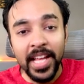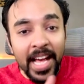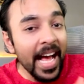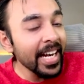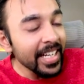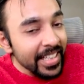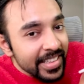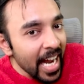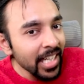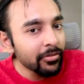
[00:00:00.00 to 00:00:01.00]
And
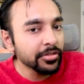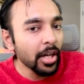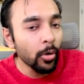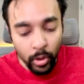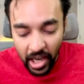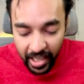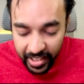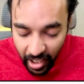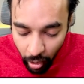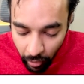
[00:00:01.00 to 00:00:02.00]
that was the whole
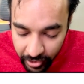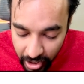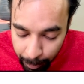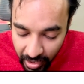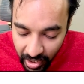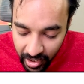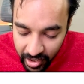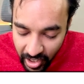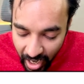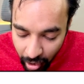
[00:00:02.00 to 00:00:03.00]
idea of keeping a
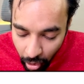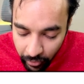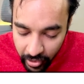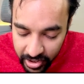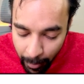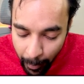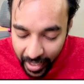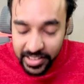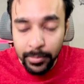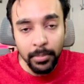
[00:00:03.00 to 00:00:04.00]
track of the
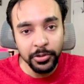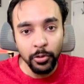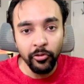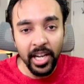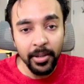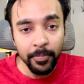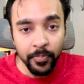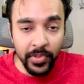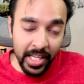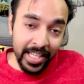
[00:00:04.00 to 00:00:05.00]
maximum so far.
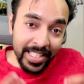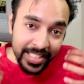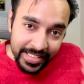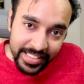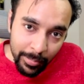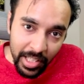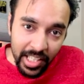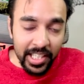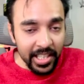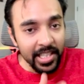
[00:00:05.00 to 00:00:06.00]

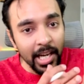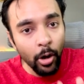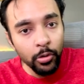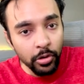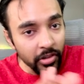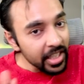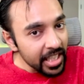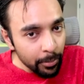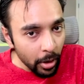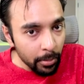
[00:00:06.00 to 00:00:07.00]
Similarly, now you will
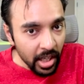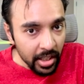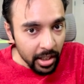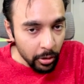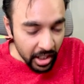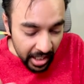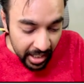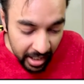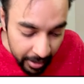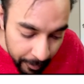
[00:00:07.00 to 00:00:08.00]
keep on continuing
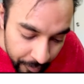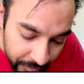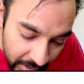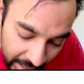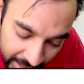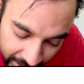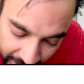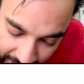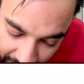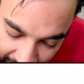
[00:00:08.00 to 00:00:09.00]
ahead.
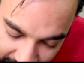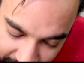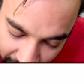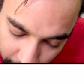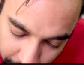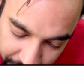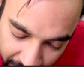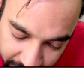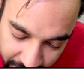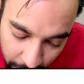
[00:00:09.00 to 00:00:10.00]
The next value you see
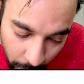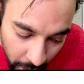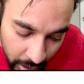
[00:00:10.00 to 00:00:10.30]
a 0.